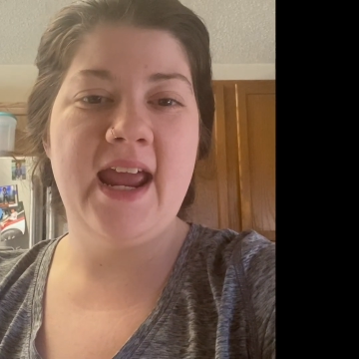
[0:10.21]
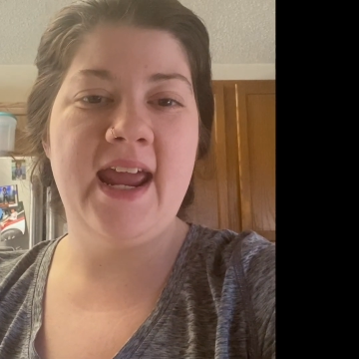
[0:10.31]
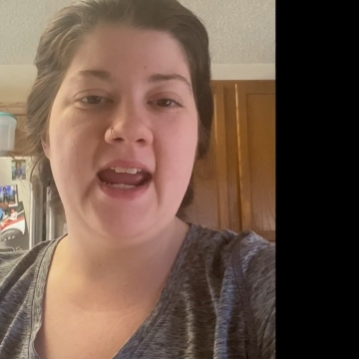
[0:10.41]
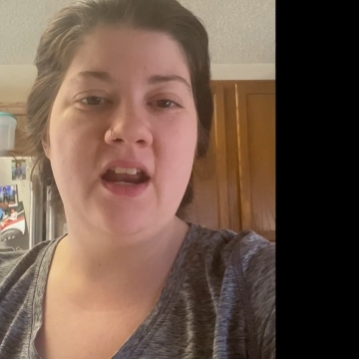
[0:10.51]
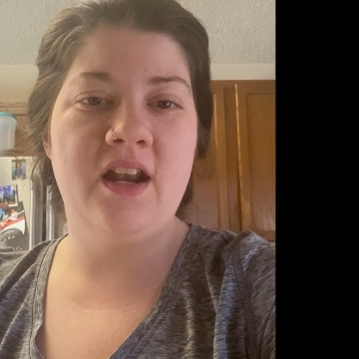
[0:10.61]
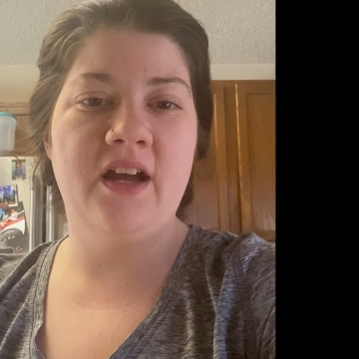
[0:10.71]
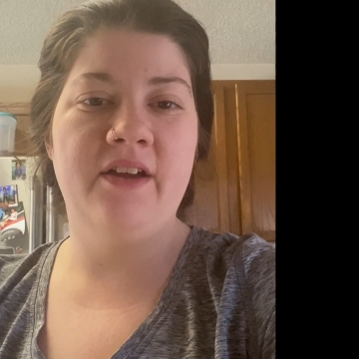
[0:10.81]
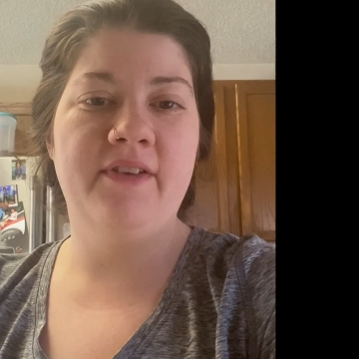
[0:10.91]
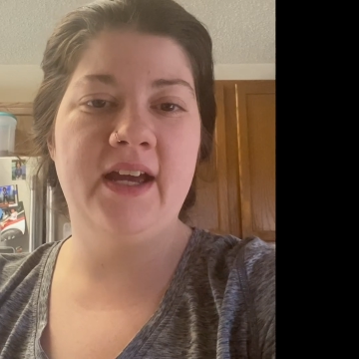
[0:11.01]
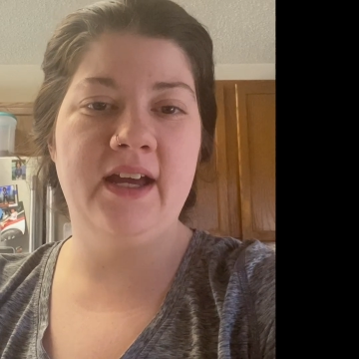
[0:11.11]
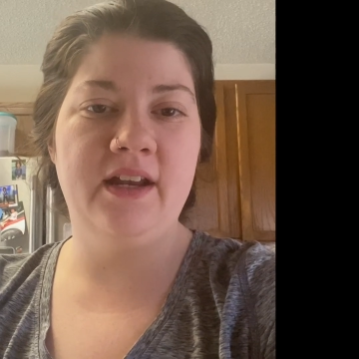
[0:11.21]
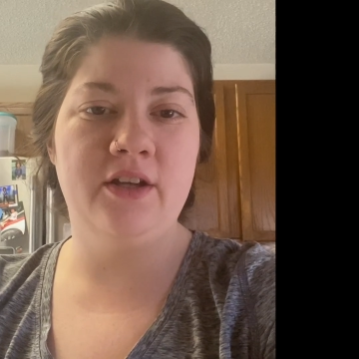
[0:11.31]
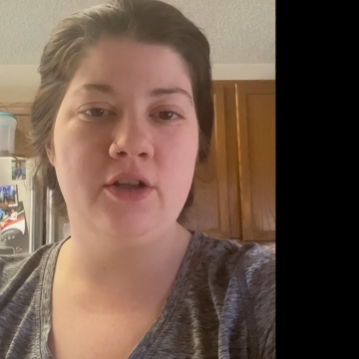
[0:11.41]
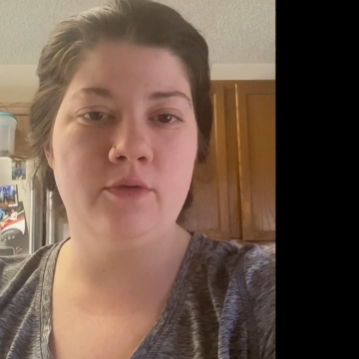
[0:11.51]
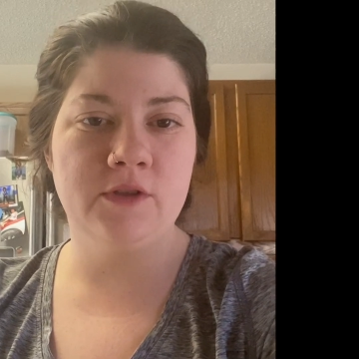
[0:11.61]
and I've had
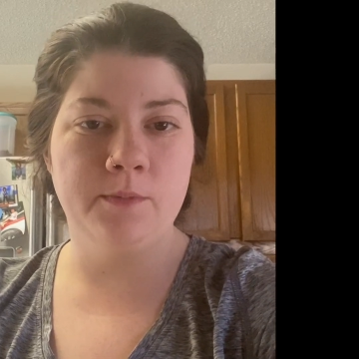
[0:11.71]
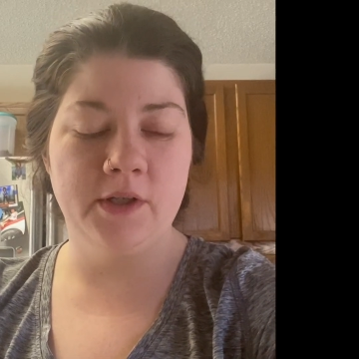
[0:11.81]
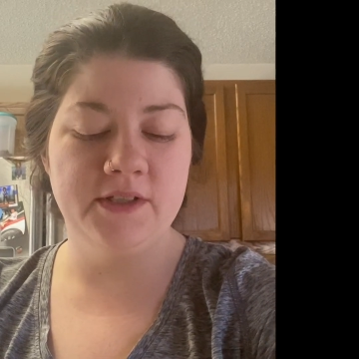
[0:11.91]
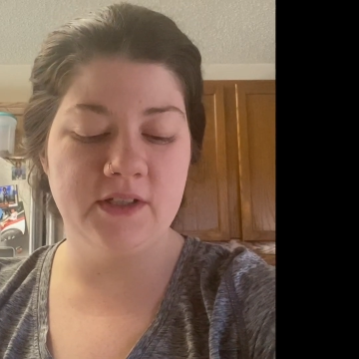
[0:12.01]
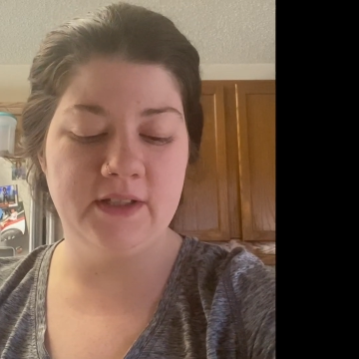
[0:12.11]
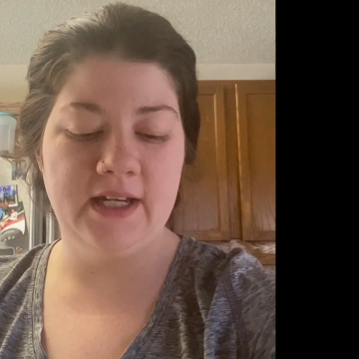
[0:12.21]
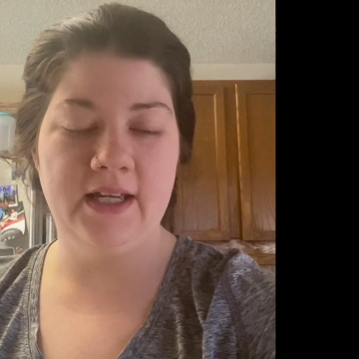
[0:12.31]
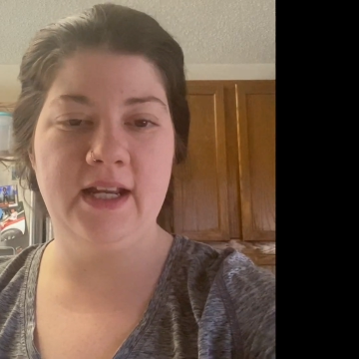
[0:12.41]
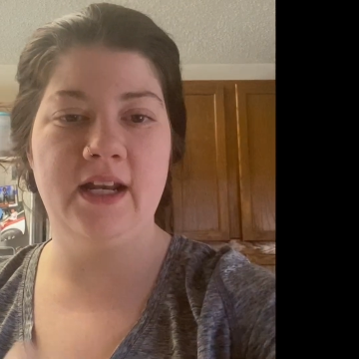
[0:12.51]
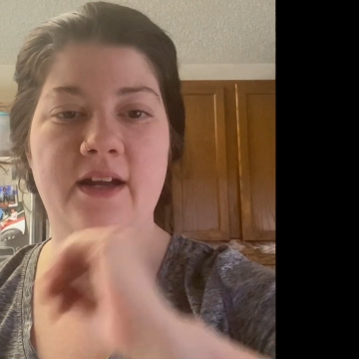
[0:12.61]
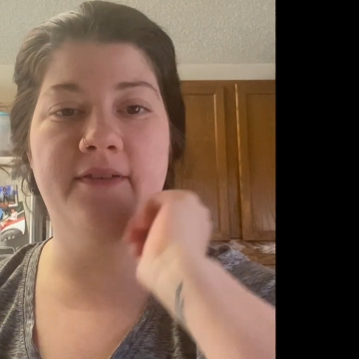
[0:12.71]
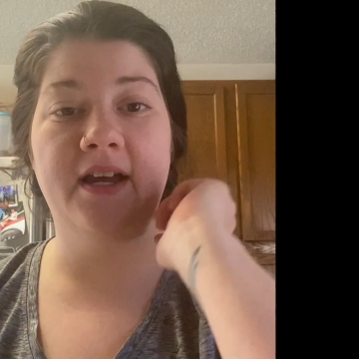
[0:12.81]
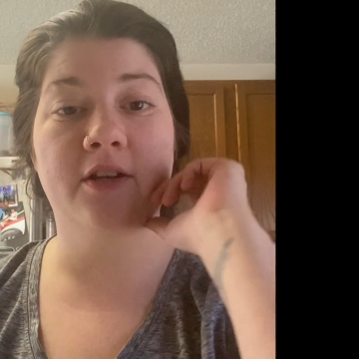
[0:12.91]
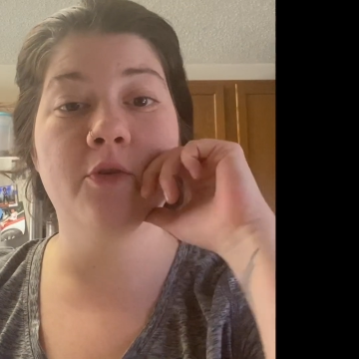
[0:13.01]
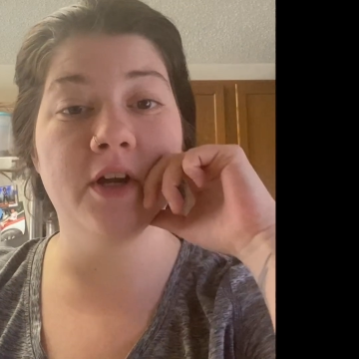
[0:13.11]
a good response on that, and I've
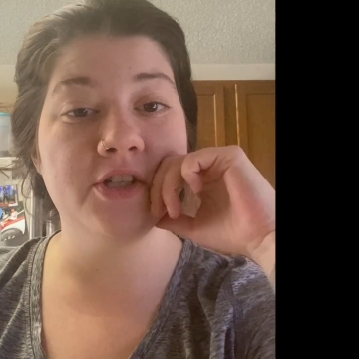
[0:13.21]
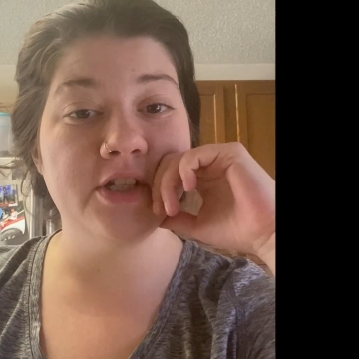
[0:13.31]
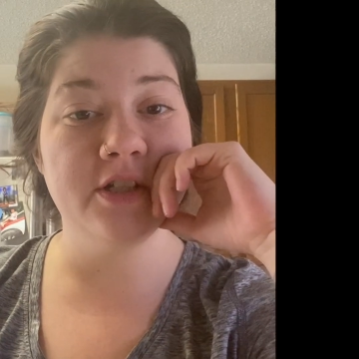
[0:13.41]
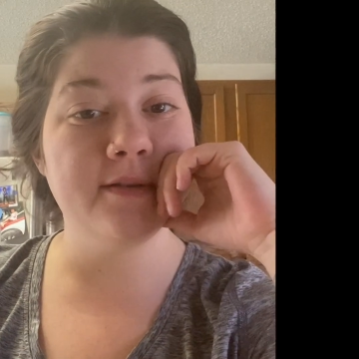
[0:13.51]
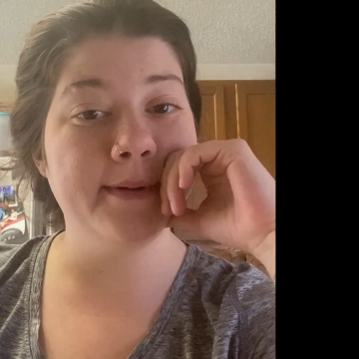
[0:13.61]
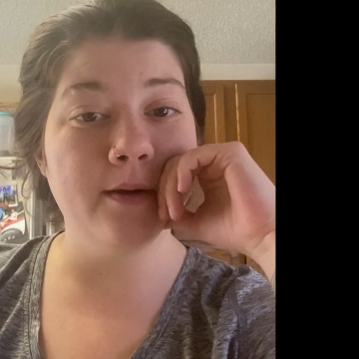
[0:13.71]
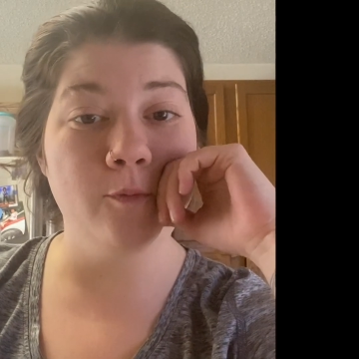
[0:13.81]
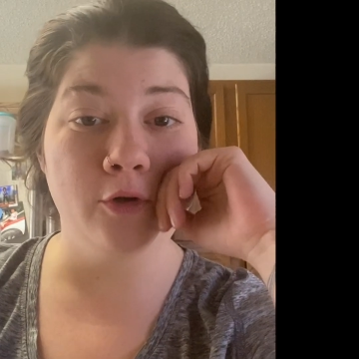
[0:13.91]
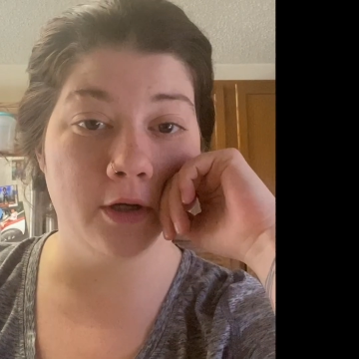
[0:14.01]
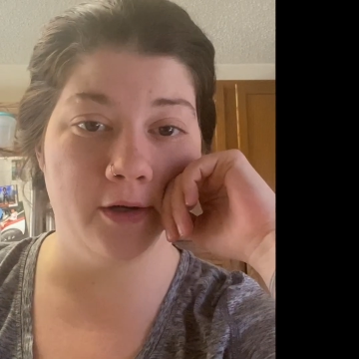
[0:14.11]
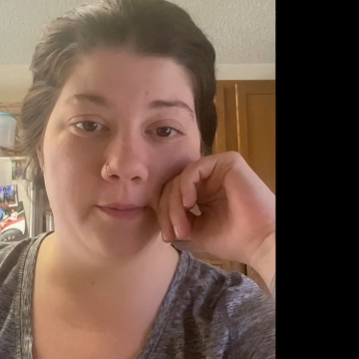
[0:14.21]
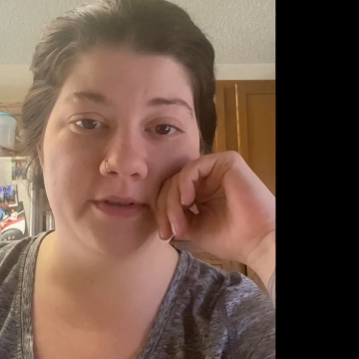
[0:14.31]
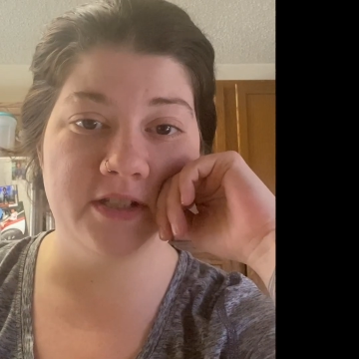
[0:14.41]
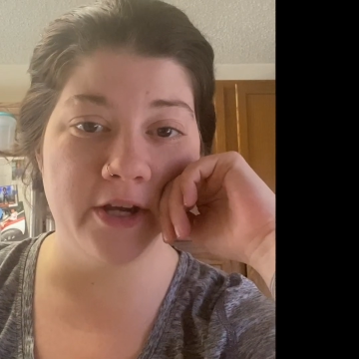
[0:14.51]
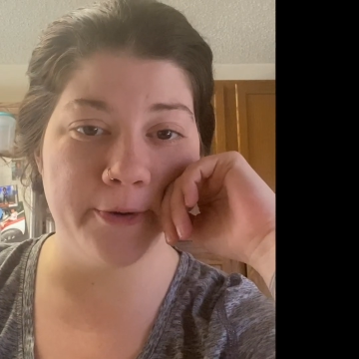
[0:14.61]
had questions about more herbs.
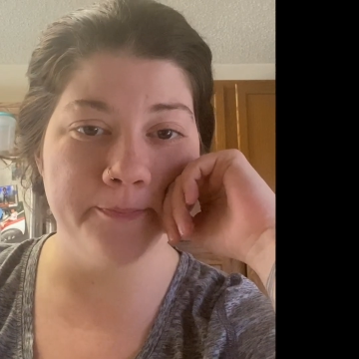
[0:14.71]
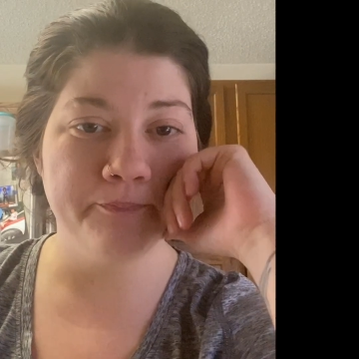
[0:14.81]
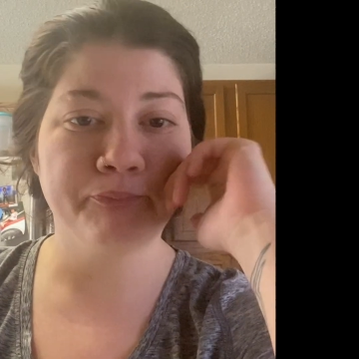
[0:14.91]
So,